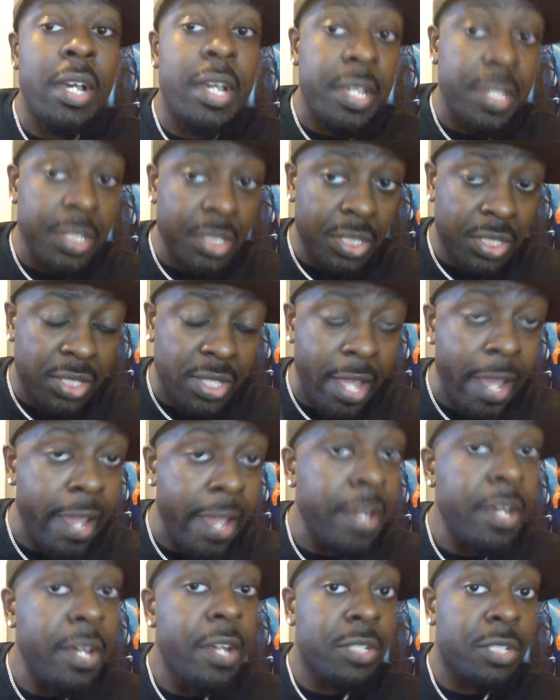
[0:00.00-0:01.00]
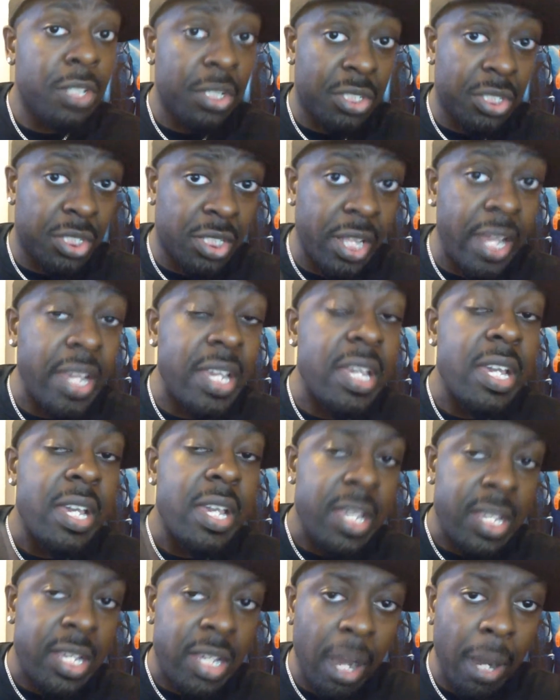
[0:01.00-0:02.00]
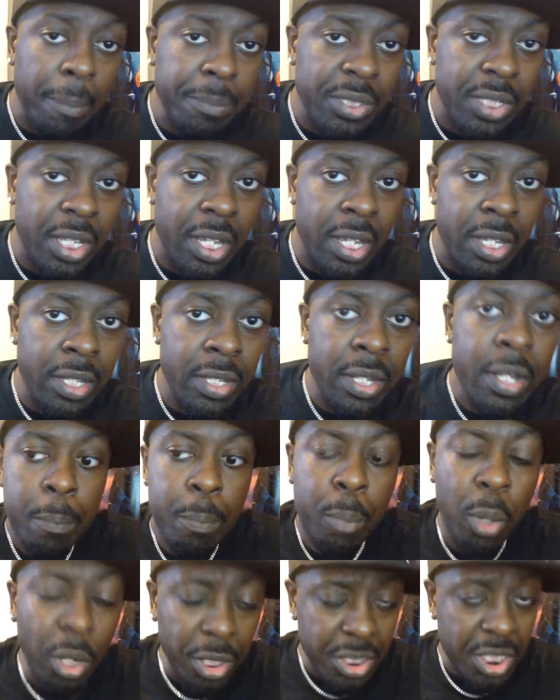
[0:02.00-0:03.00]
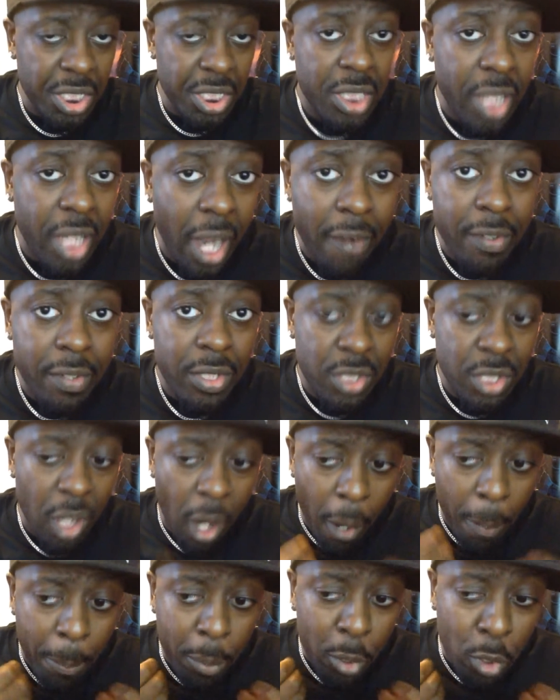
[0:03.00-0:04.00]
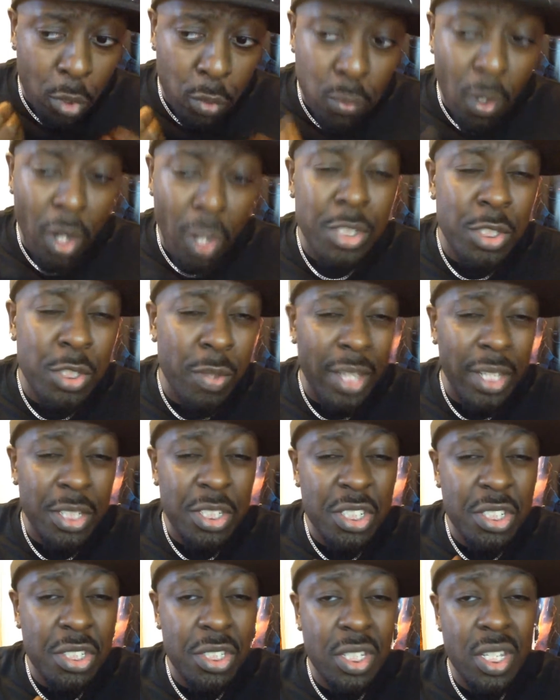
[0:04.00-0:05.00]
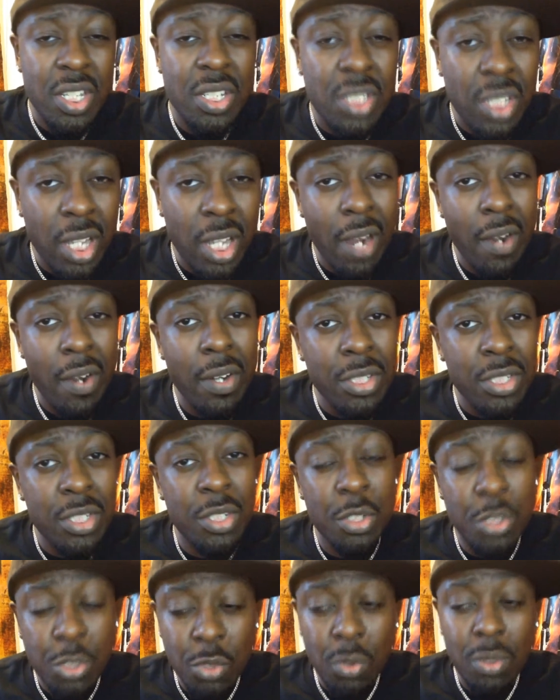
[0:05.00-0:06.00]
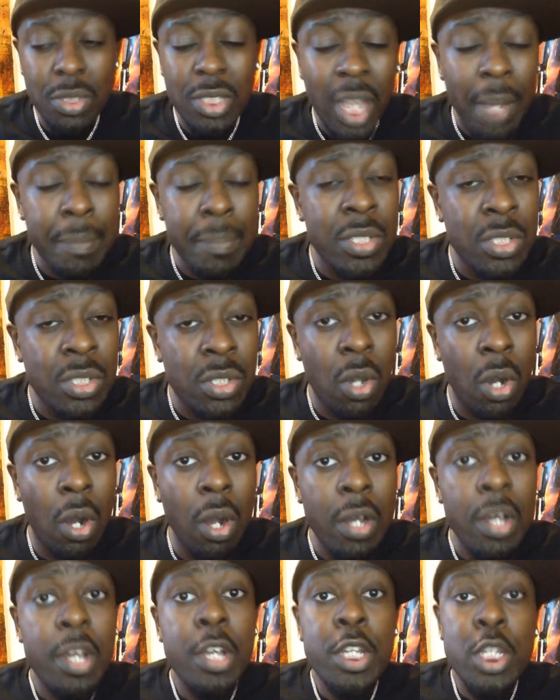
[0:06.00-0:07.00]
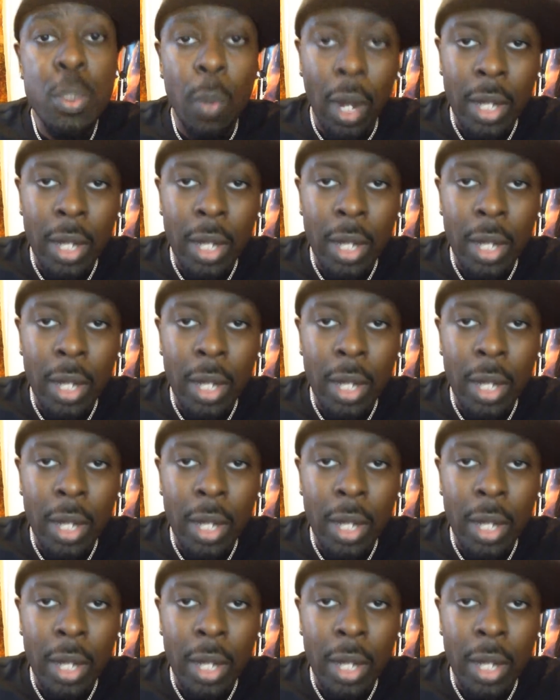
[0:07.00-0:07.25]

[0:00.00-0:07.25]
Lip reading: He's there to stay. He comes in, puts his character across. You actually see his character in the short time he's got. You